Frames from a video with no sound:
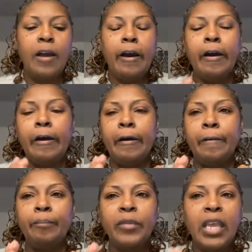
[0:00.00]

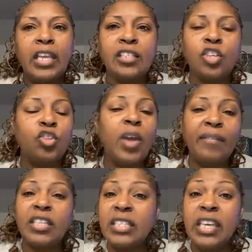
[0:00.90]
And so you have
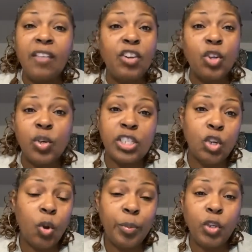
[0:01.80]
to see every door as an
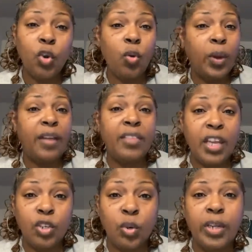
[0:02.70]
open door, whatever
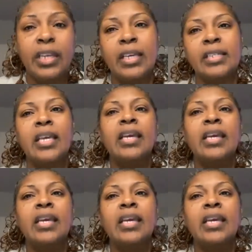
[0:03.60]
that door is.